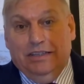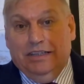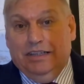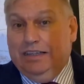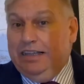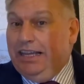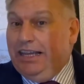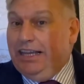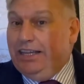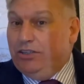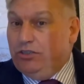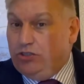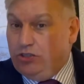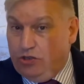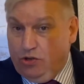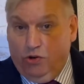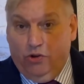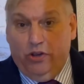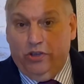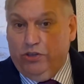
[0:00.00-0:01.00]

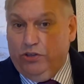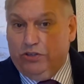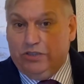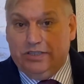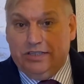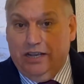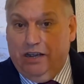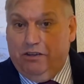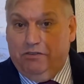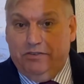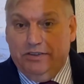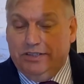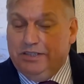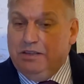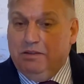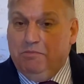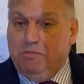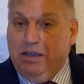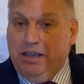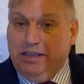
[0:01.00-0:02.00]
Enjoy yourself is
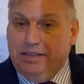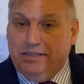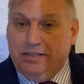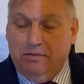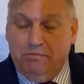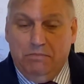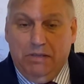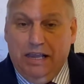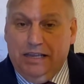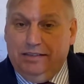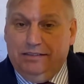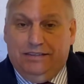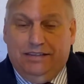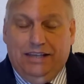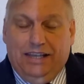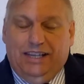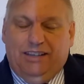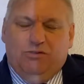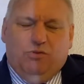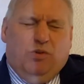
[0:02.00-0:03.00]
the main
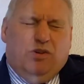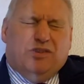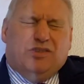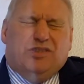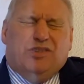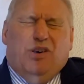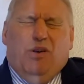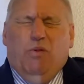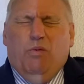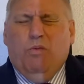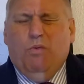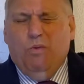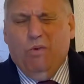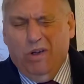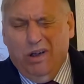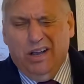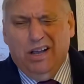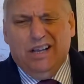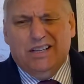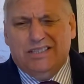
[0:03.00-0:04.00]
thing. What's the
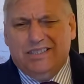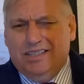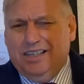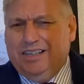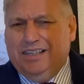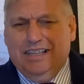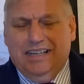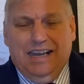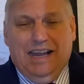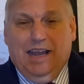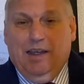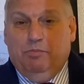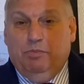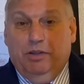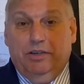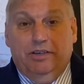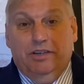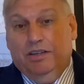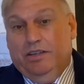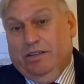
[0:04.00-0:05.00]
worst that can
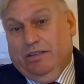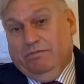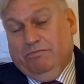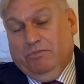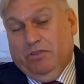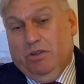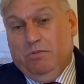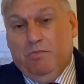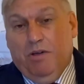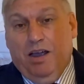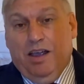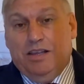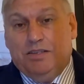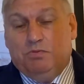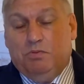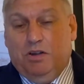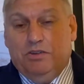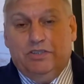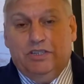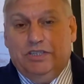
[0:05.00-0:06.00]
happen? You might as
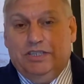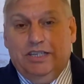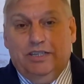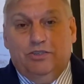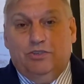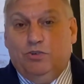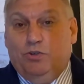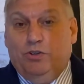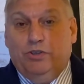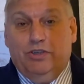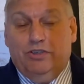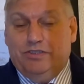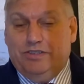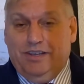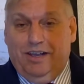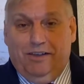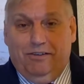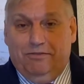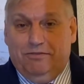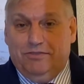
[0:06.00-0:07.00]
well just enjoy
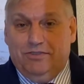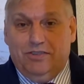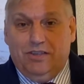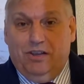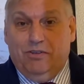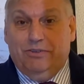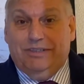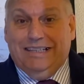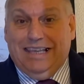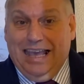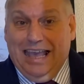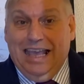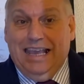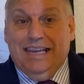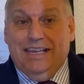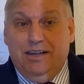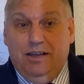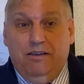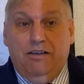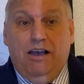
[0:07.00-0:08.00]
yourself. So get in
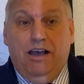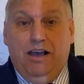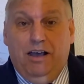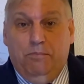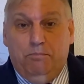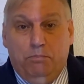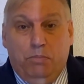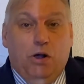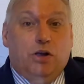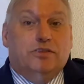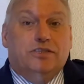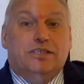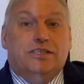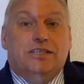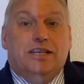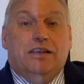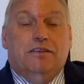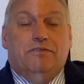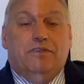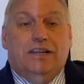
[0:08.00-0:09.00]
a
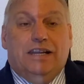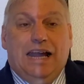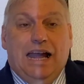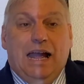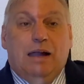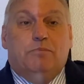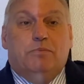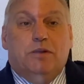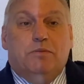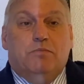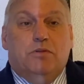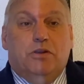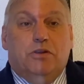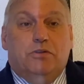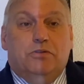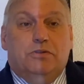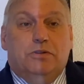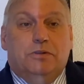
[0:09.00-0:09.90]
positive and happy mood.